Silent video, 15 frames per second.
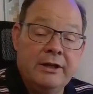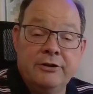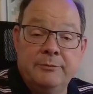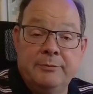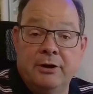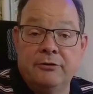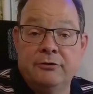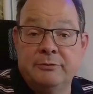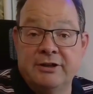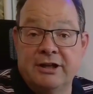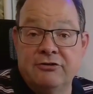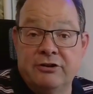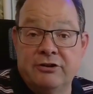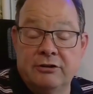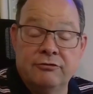you'd be able to
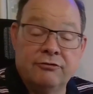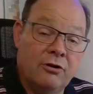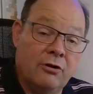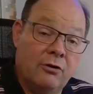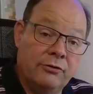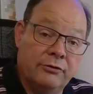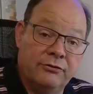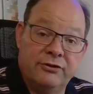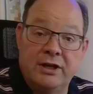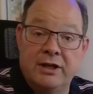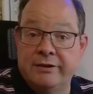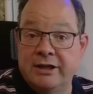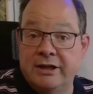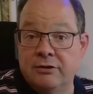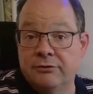potentially control your
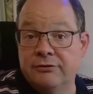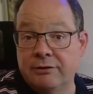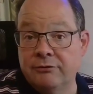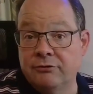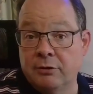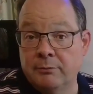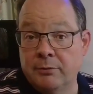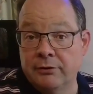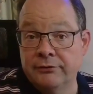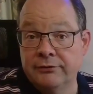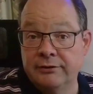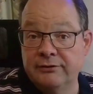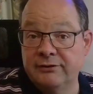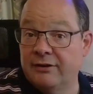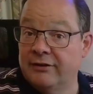TV, your set-top
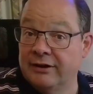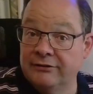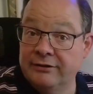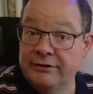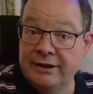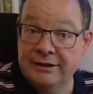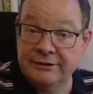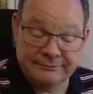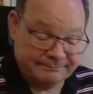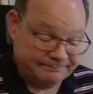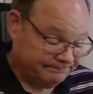boxes, and things like that.